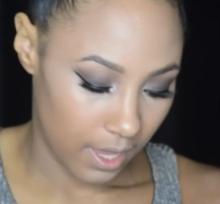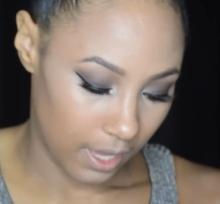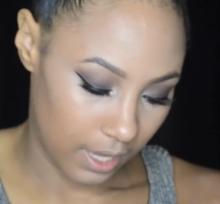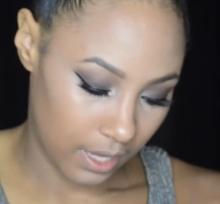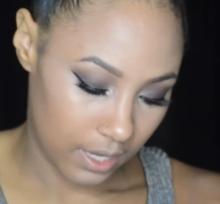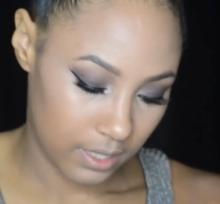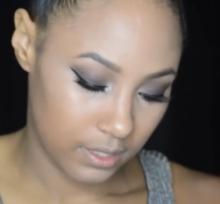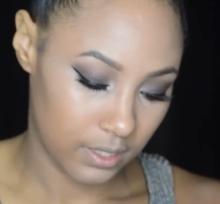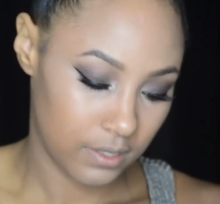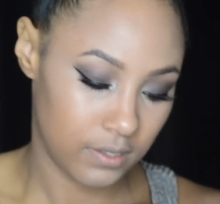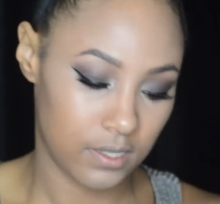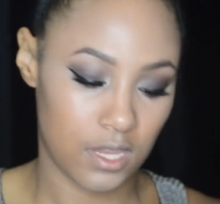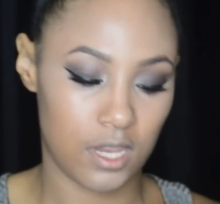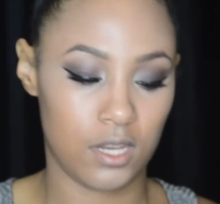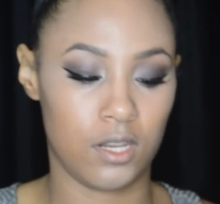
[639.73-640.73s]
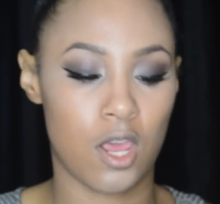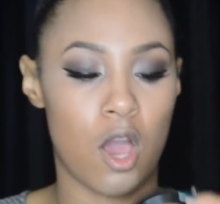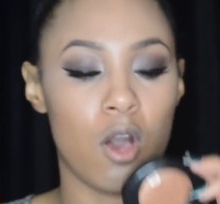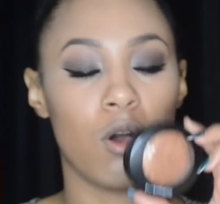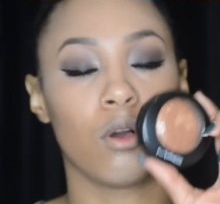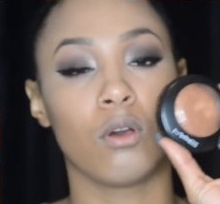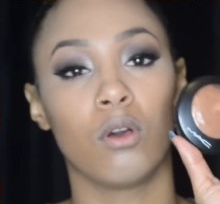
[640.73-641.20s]
And it's in
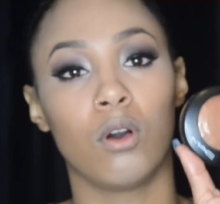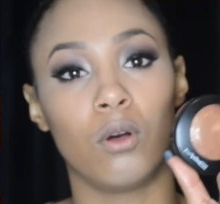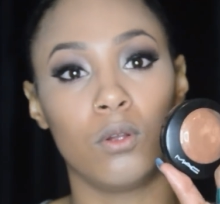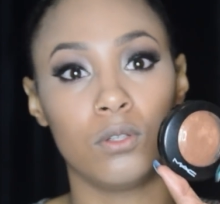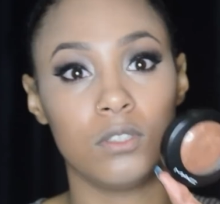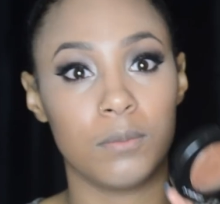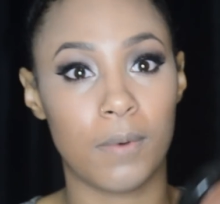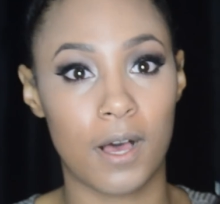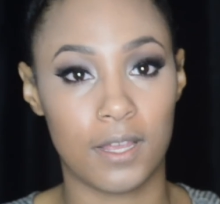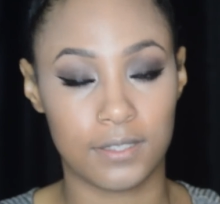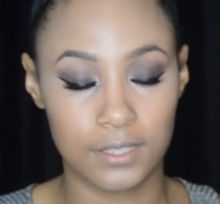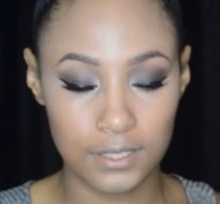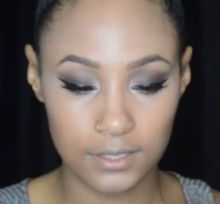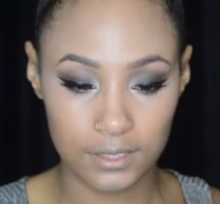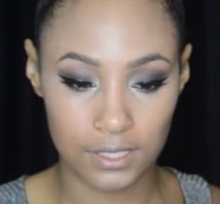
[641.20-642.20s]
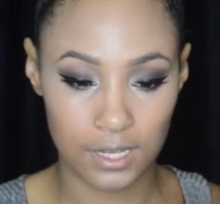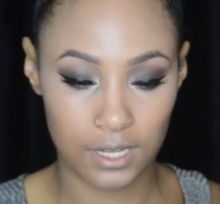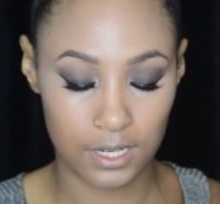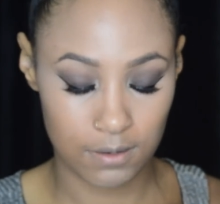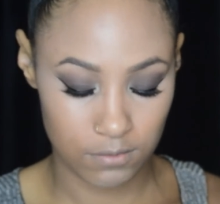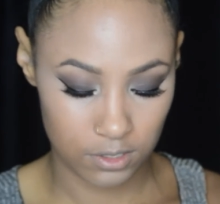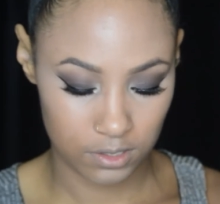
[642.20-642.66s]
Gold Deposit.
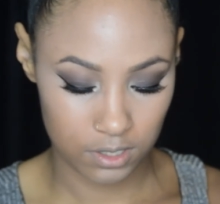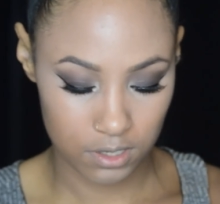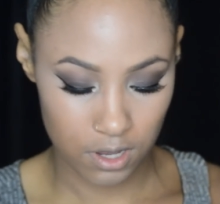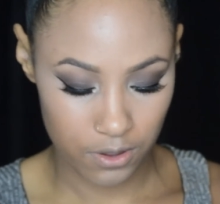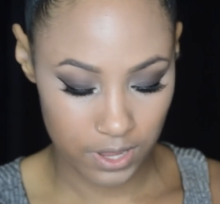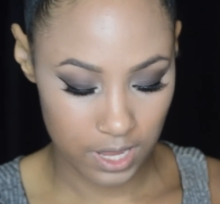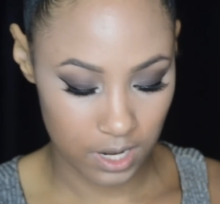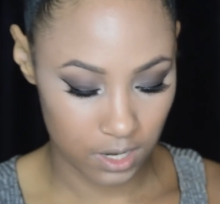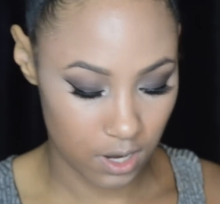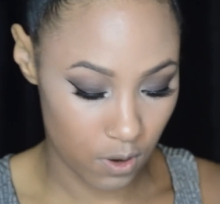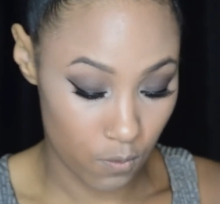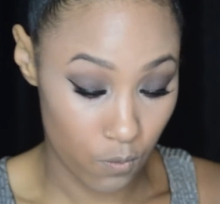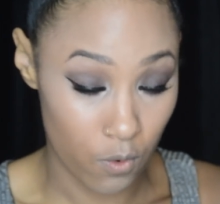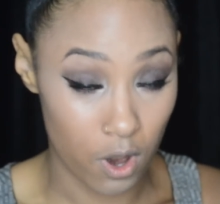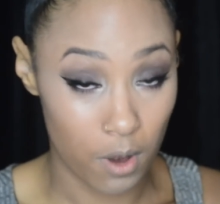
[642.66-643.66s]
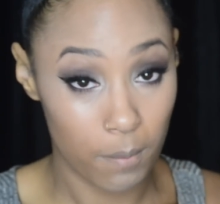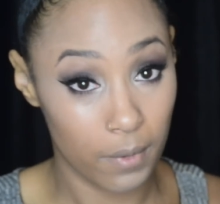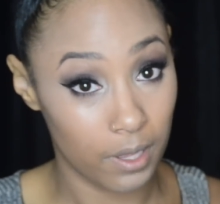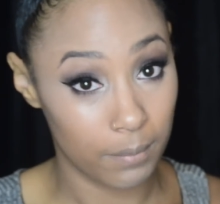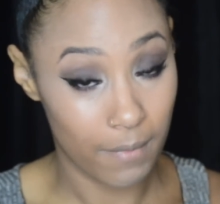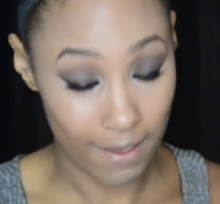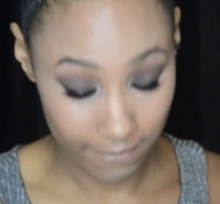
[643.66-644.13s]
And I'm just gonna go ahead and warm up my